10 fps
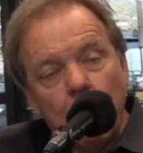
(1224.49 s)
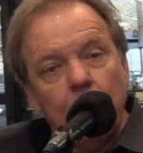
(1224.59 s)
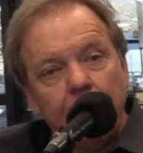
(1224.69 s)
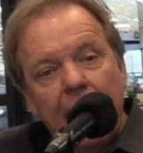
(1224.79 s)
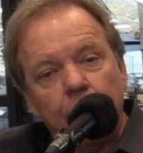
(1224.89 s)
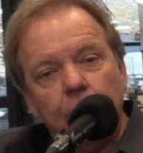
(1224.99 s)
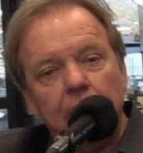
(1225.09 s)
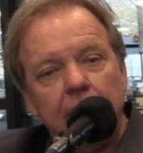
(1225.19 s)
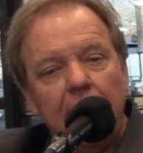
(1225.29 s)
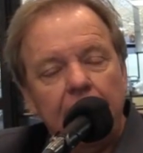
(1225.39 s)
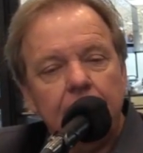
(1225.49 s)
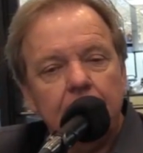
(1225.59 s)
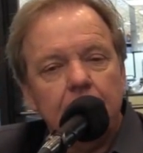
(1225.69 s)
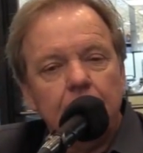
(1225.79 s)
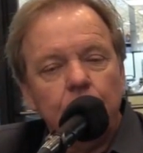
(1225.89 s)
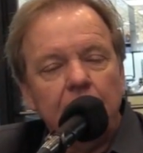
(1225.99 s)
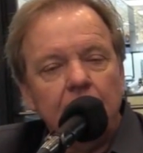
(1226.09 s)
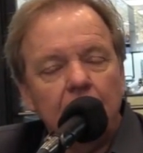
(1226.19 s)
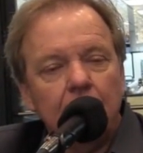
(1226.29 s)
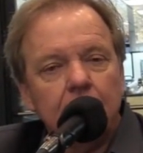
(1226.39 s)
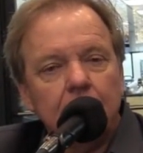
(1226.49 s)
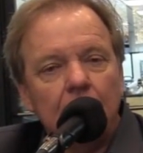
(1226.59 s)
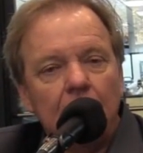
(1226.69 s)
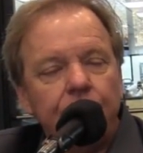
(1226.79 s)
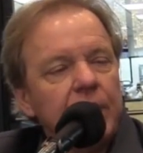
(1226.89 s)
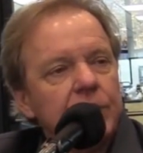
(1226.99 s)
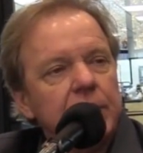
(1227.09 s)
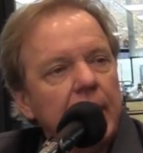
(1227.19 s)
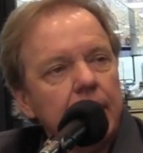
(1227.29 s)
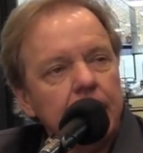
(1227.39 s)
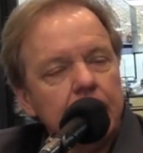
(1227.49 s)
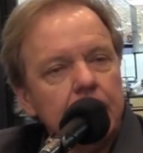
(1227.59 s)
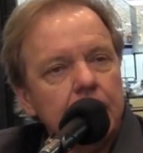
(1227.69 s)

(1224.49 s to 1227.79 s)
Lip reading: going back early on, I finished like